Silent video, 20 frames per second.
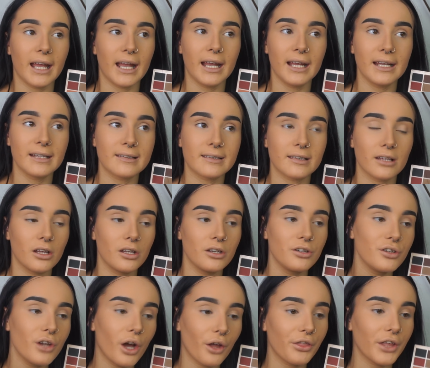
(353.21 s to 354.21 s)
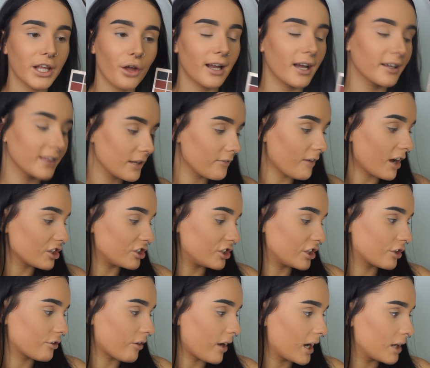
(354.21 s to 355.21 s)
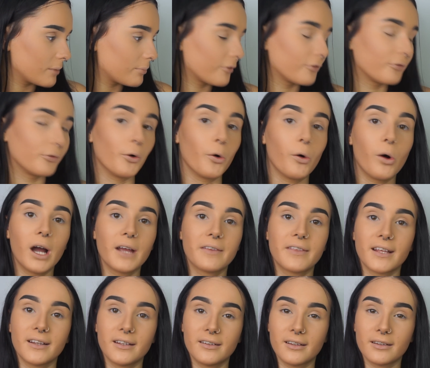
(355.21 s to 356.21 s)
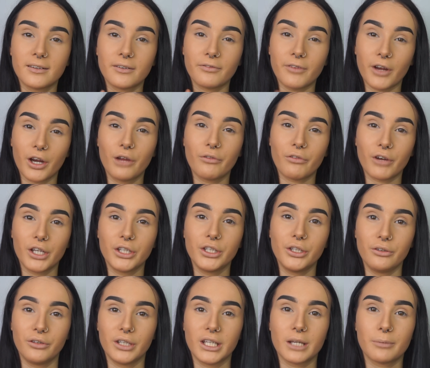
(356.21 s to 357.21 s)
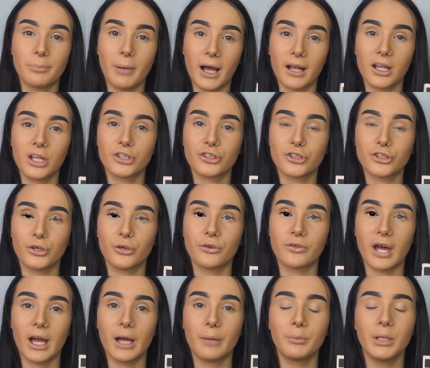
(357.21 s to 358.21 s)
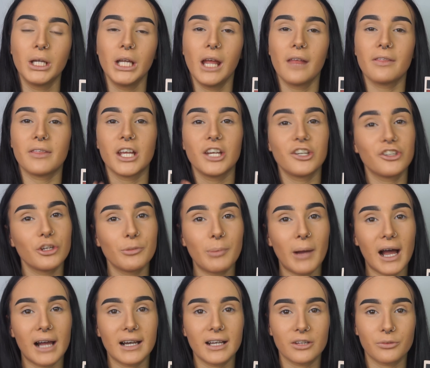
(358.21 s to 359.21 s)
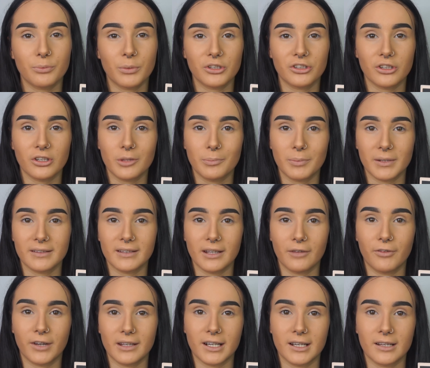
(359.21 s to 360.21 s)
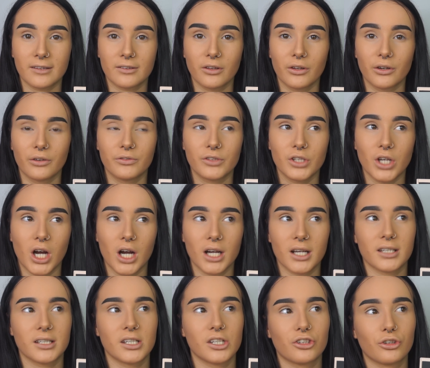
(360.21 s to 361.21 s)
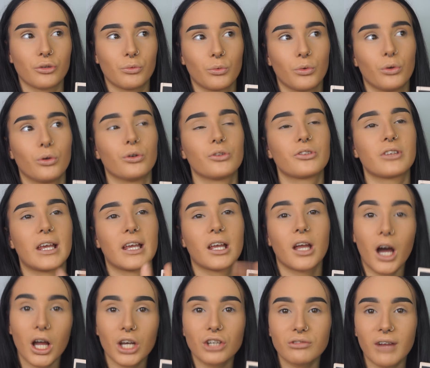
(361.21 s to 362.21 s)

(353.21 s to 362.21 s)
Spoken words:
It's nothing like they've actually created before. I think this is a very, very unique palette to them. They do palettes which are specifically sort of targeted towards a colour